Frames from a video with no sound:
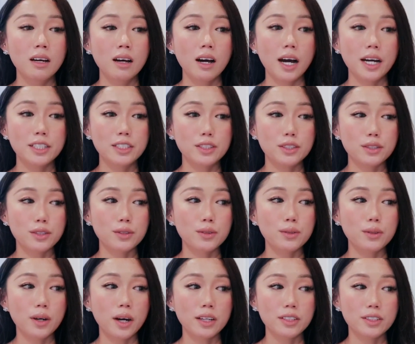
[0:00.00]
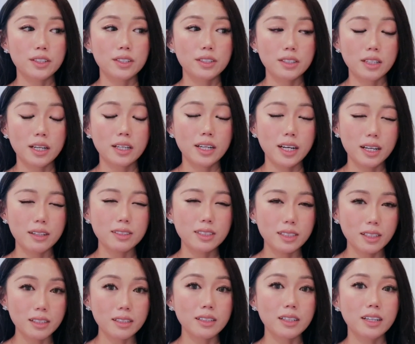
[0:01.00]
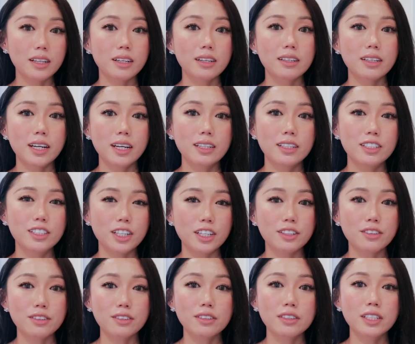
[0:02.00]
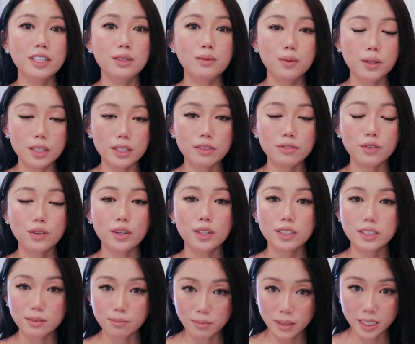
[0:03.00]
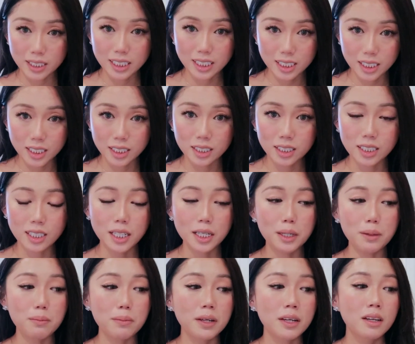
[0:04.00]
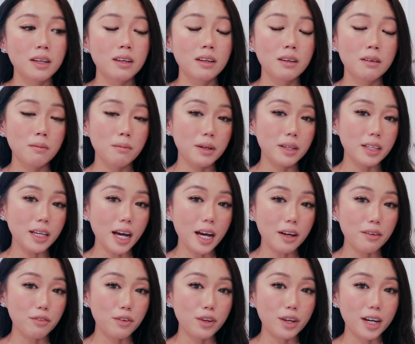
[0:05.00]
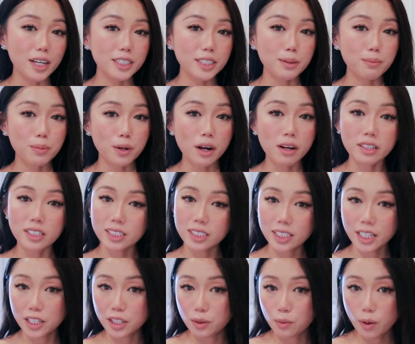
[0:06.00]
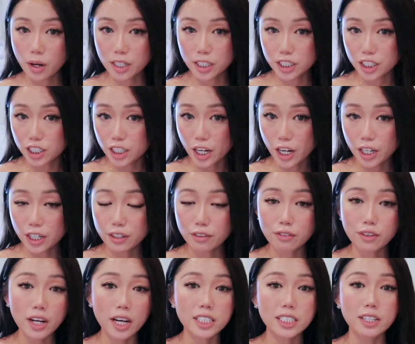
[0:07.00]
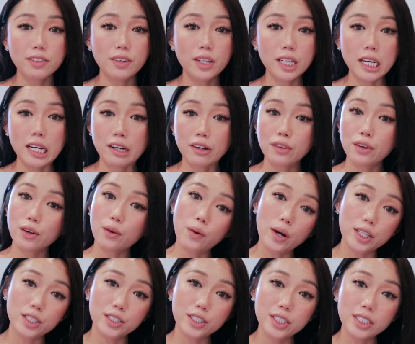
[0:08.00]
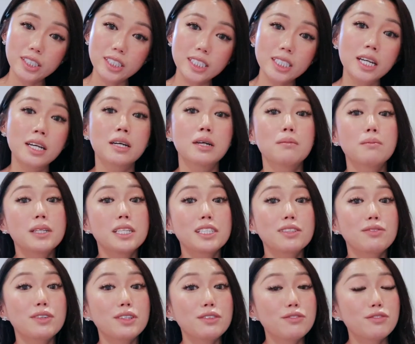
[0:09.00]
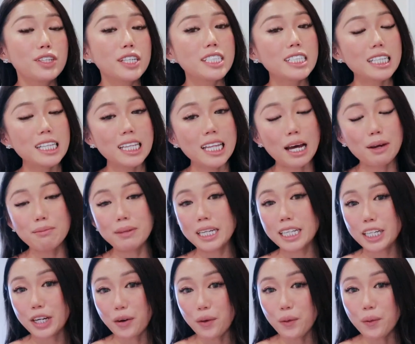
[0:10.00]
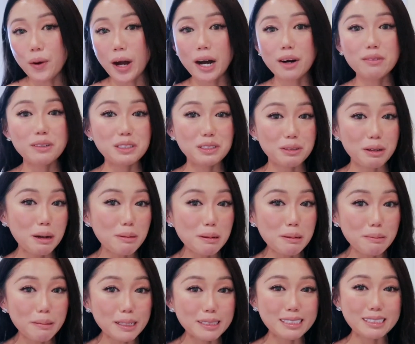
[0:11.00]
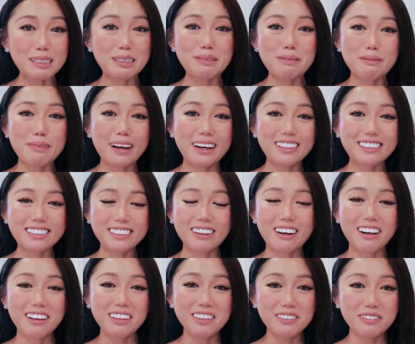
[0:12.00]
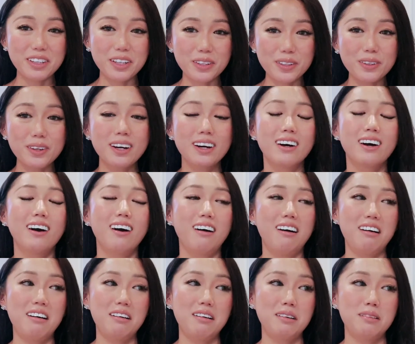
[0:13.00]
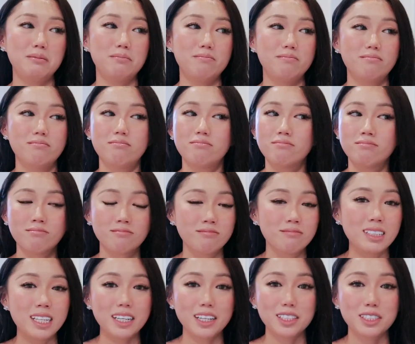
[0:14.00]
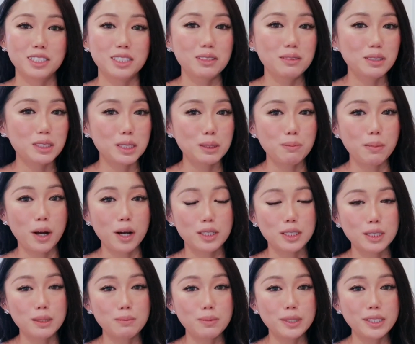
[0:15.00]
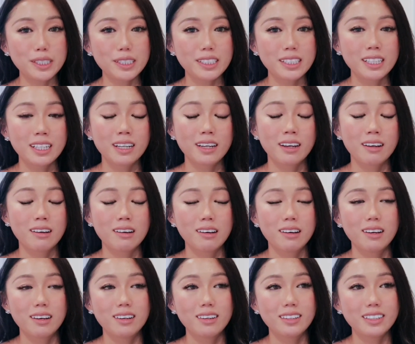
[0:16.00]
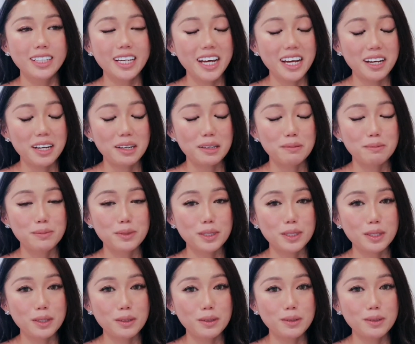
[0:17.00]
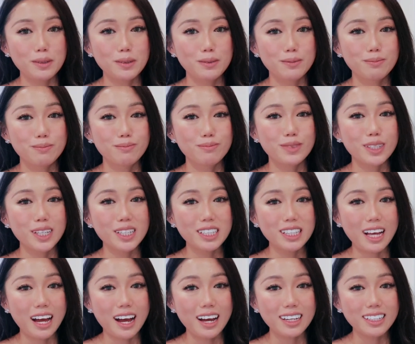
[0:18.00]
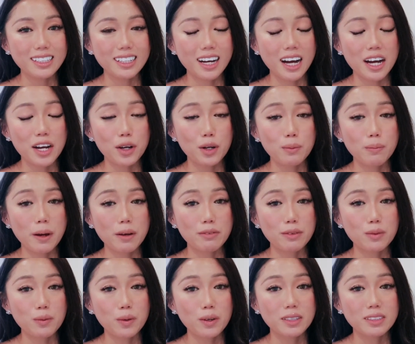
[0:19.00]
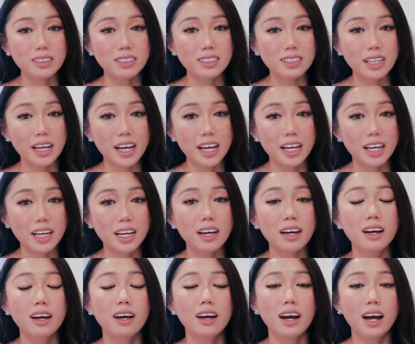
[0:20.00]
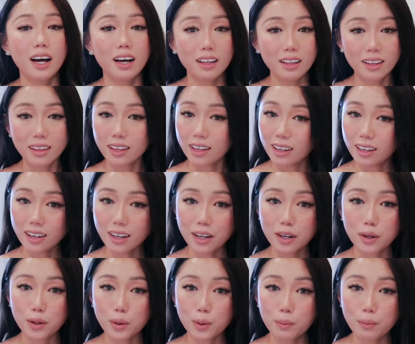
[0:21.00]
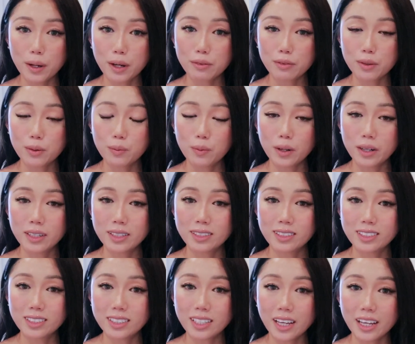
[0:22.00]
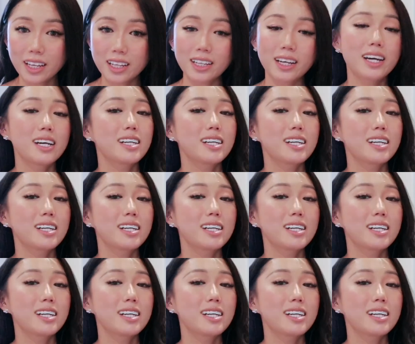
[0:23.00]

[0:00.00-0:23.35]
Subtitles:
I do understand how skincare kind of generally work for my skin type. But yeah, if you guys have products that you want to share, if you guys have any other questions, please feel free to let me know. I will try my best to reply to all of you as soon as possible. Yeah, so good luck. I hope everyone stay healthy. I hope everyone stay